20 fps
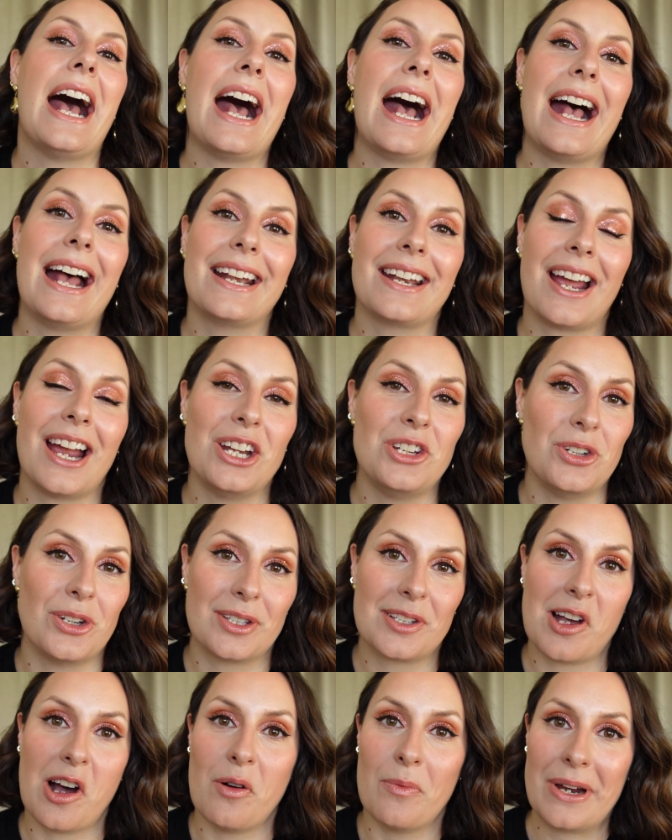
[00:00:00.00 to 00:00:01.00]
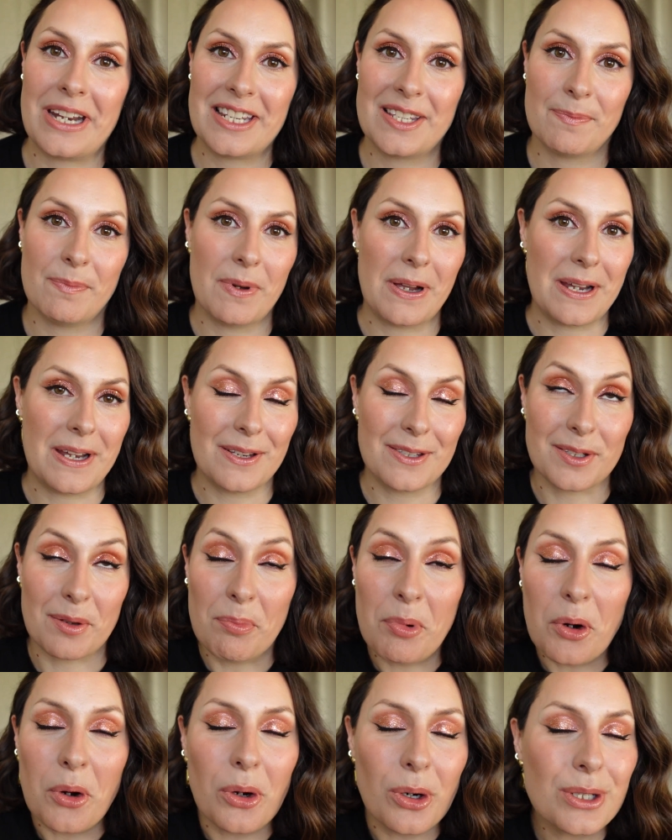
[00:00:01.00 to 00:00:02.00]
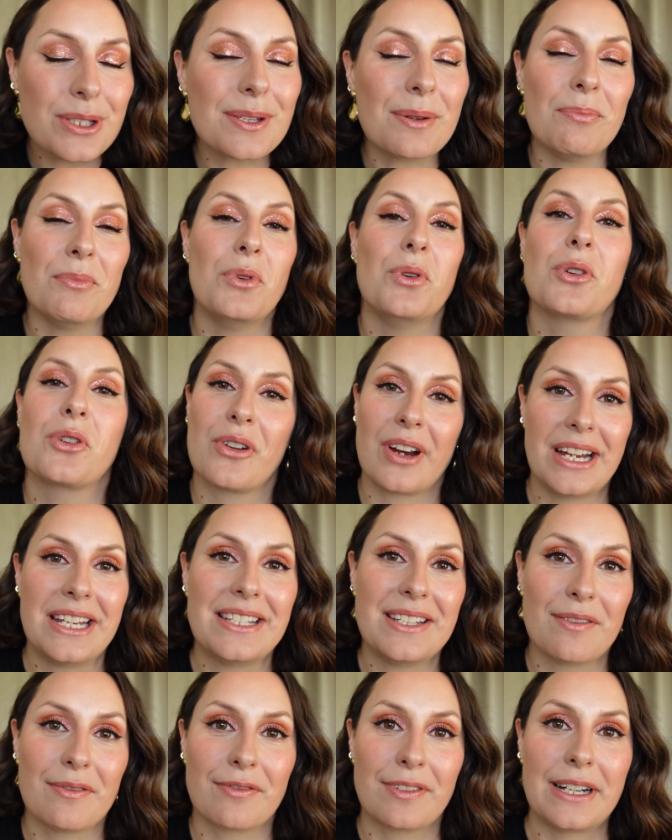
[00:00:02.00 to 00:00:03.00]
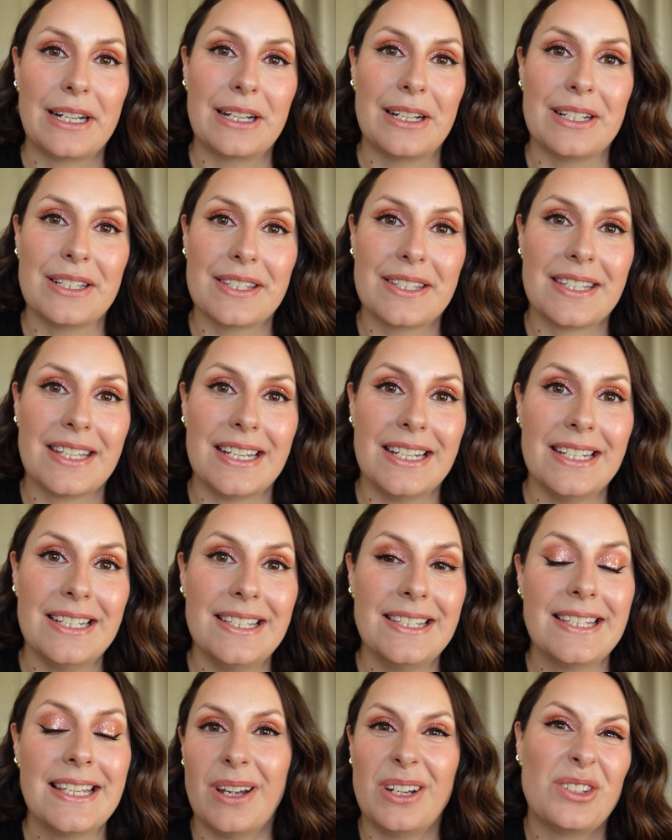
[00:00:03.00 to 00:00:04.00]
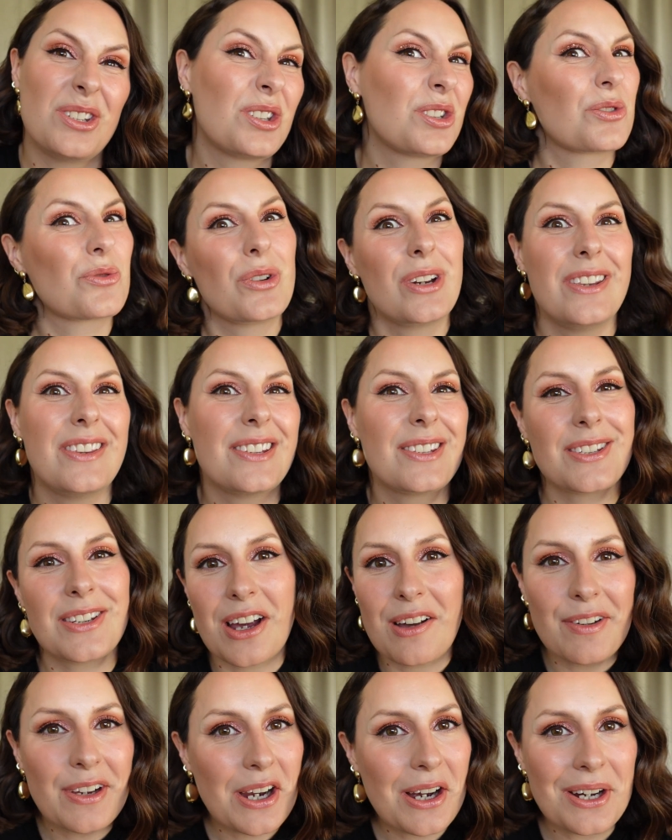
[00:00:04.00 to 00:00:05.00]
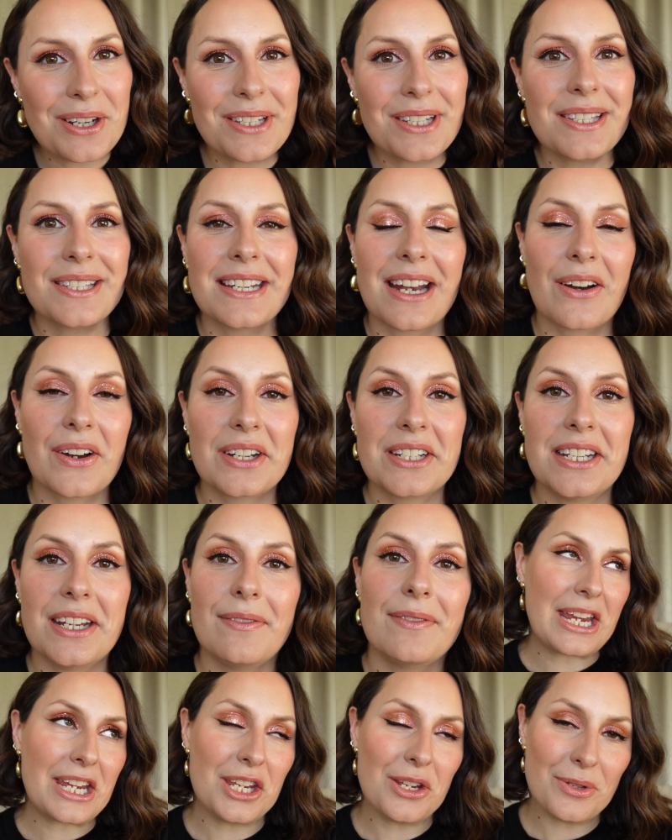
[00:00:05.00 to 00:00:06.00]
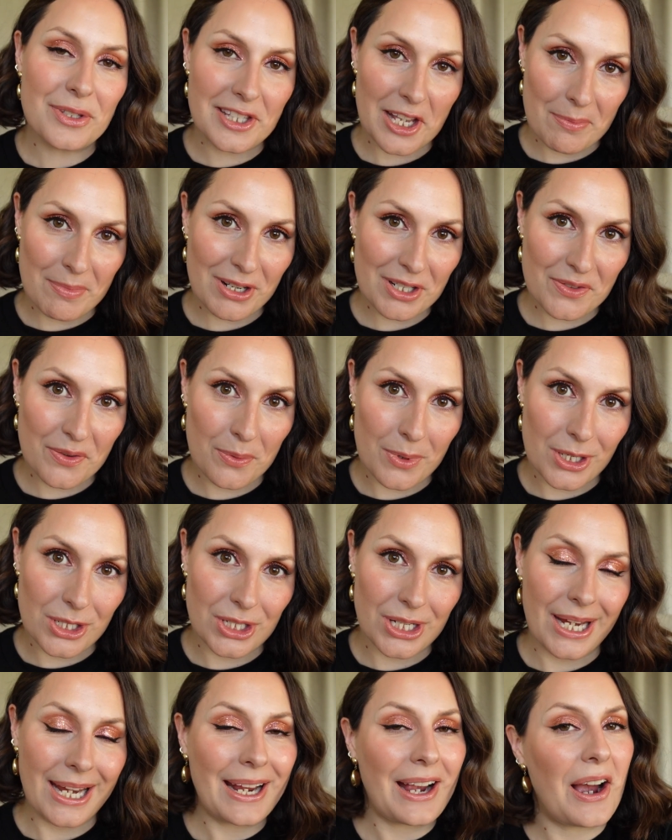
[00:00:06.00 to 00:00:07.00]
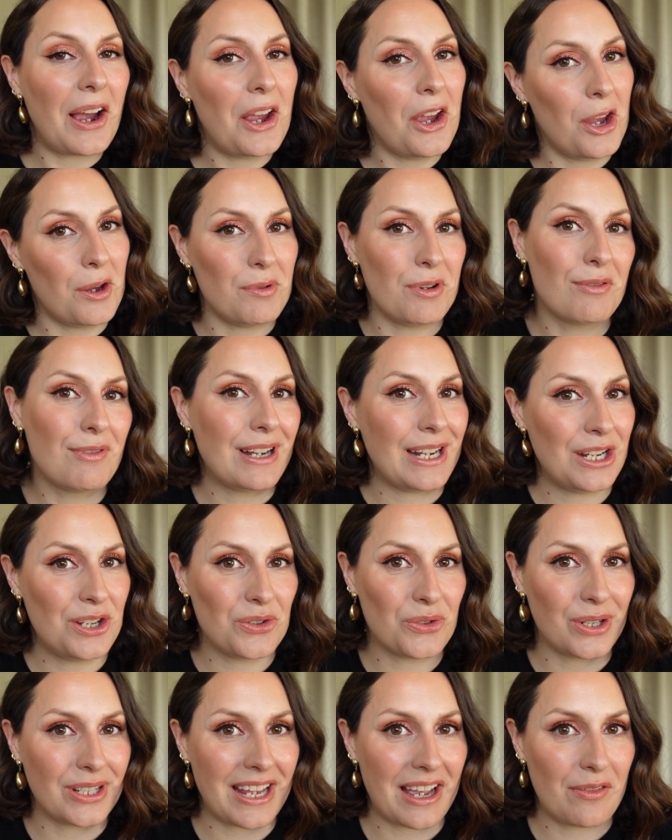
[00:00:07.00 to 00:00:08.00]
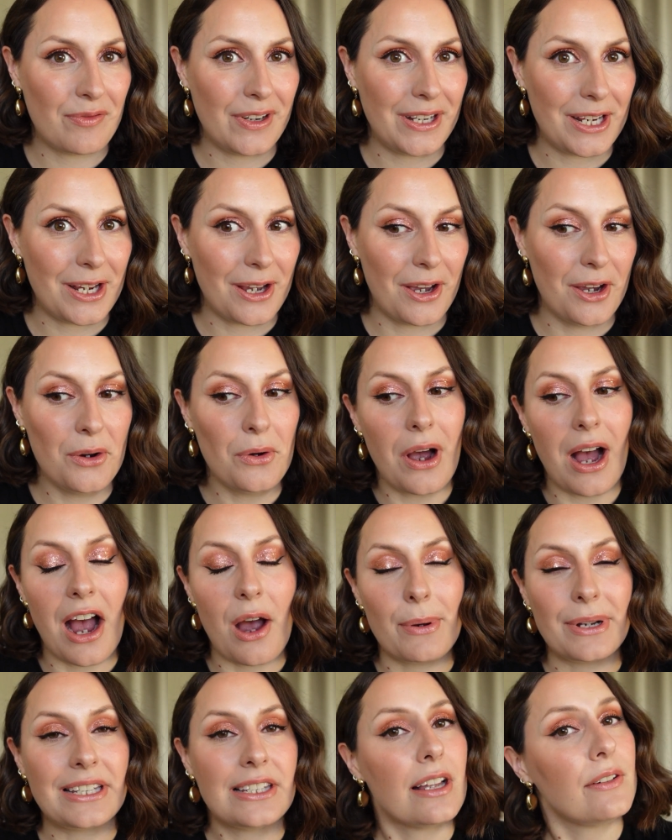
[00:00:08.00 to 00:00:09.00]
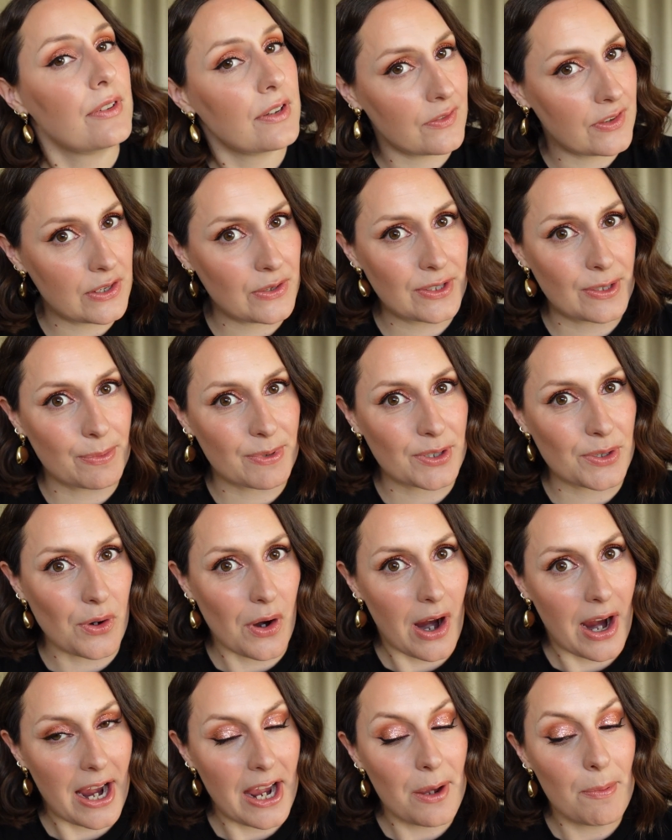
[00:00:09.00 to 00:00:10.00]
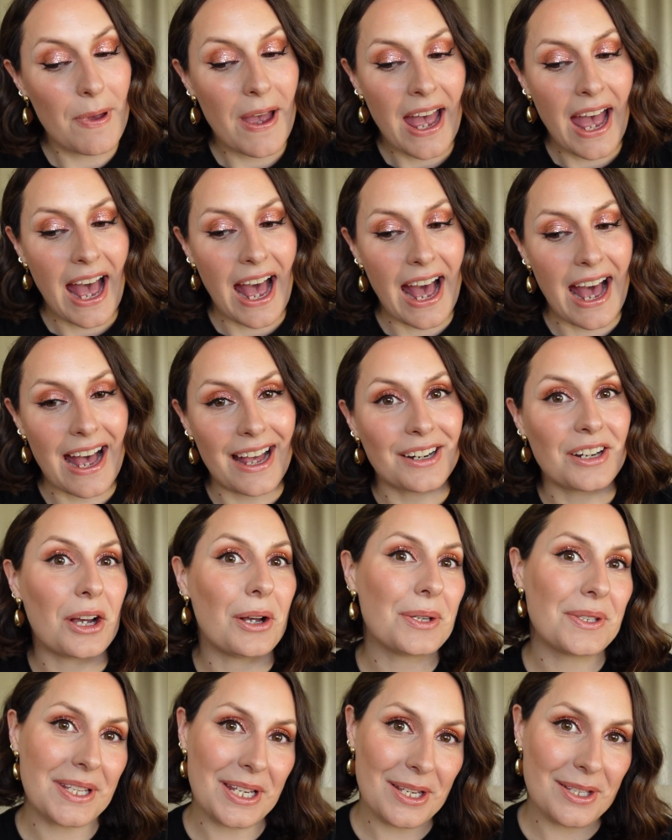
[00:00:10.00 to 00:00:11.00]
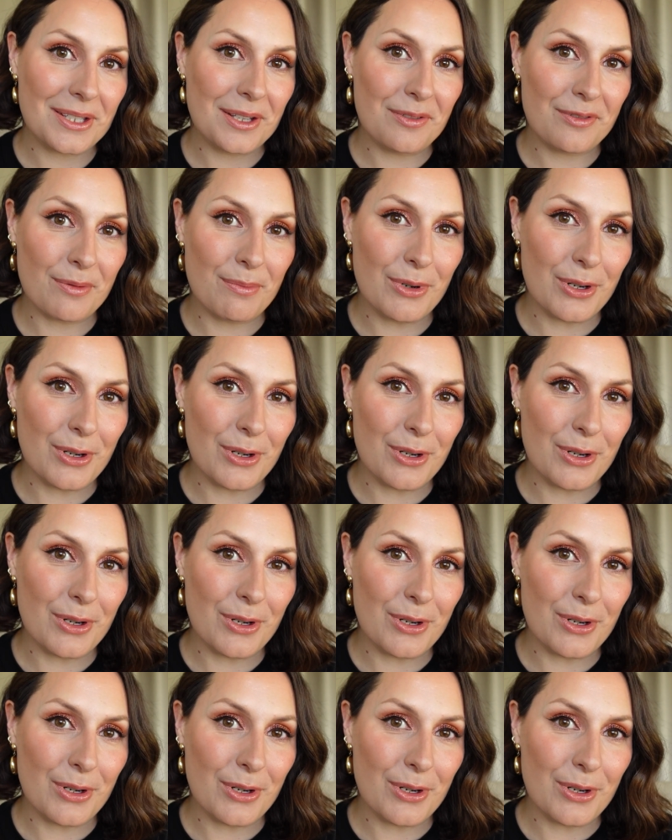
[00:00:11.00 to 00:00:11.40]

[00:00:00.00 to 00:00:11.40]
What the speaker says: And I just can't wait to support more creative freelancers and destroy the starving artist narrative. Thank you so much for watching. I hope you really enjoyed that video. I would love if you subscribe and I'll see you soon for